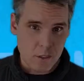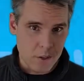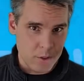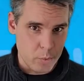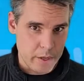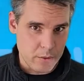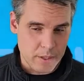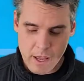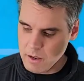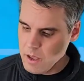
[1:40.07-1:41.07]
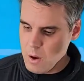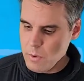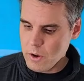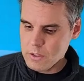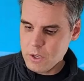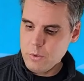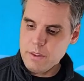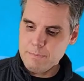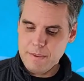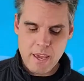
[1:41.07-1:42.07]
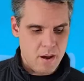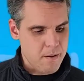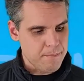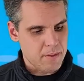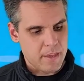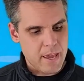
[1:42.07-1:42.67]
let's look at the wheels then. We've got 2 of them here,